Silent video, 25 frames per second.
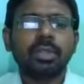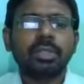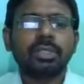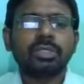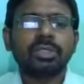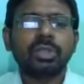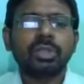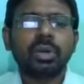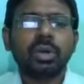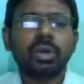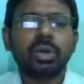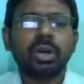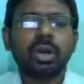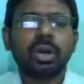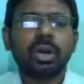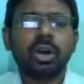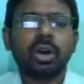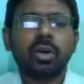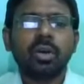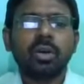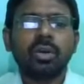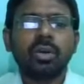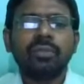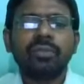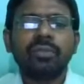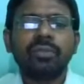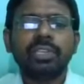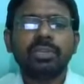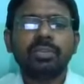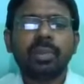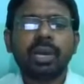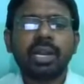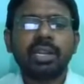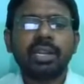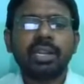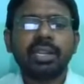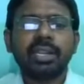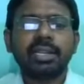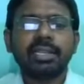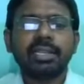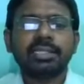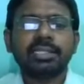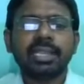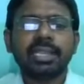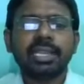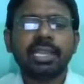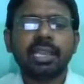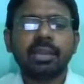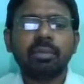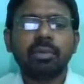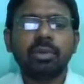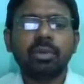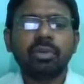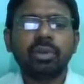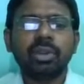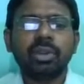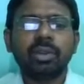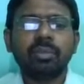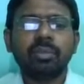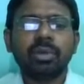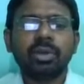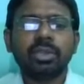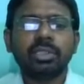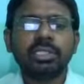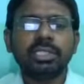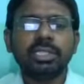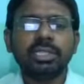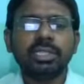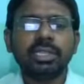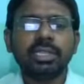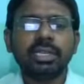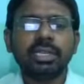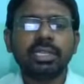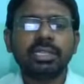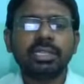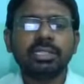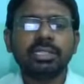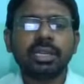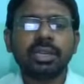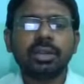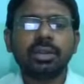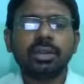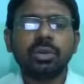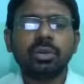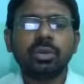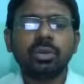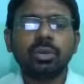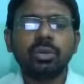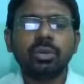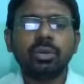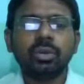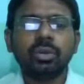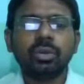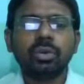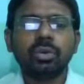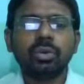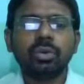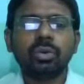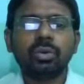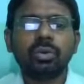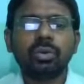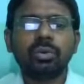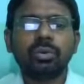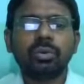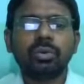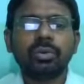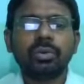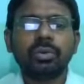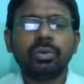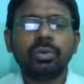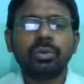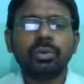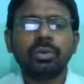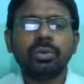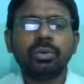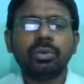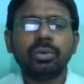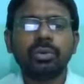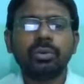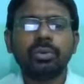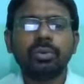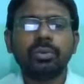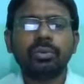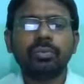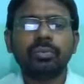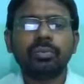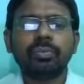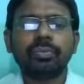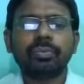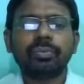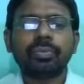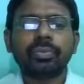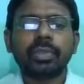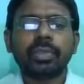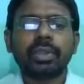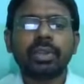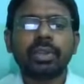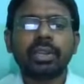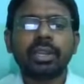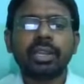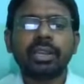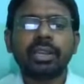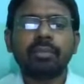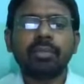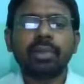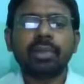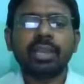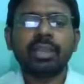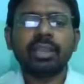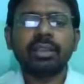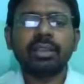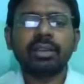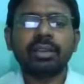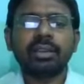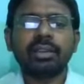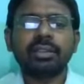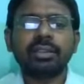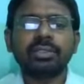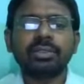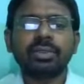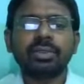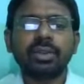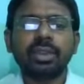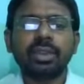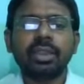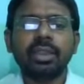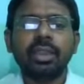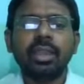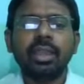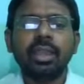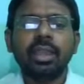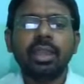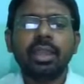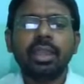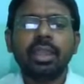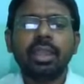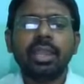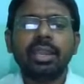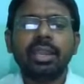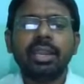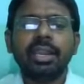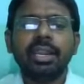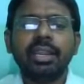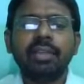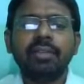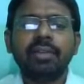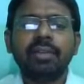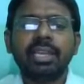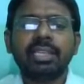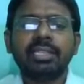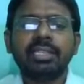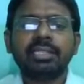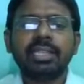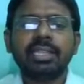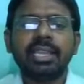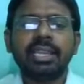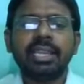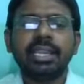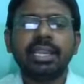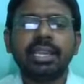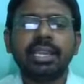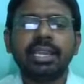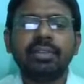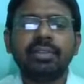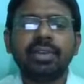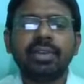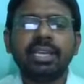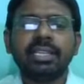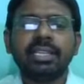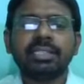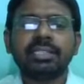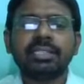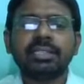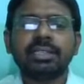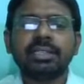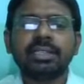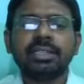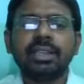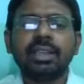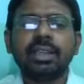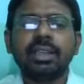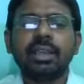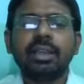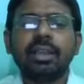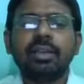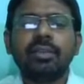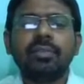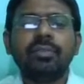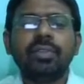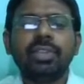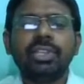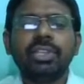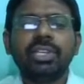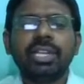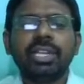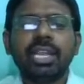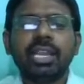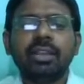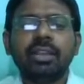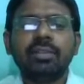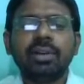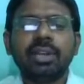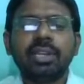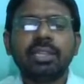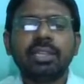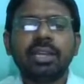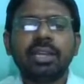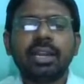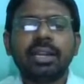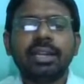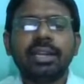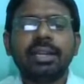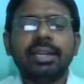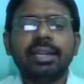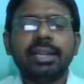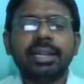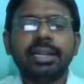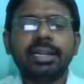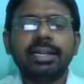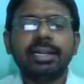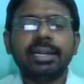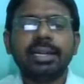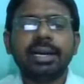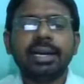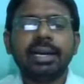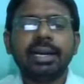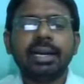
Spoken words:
So which particles can able to deposit? That is 2 2 2 2 10 microns. Okay, any device which deliver the drug